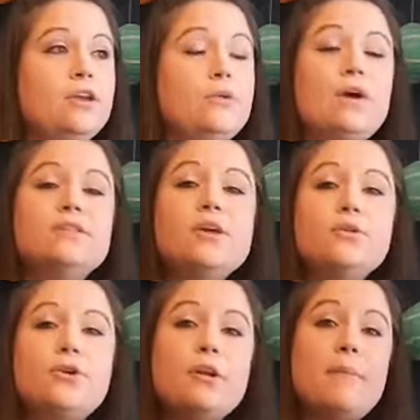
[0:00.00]
You also
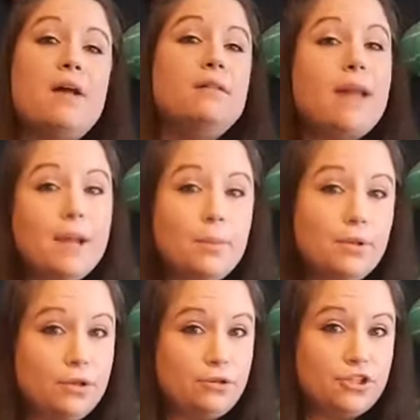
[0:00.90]
learn about light
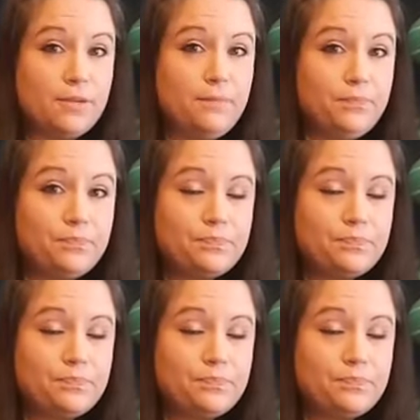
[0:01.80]
pollution.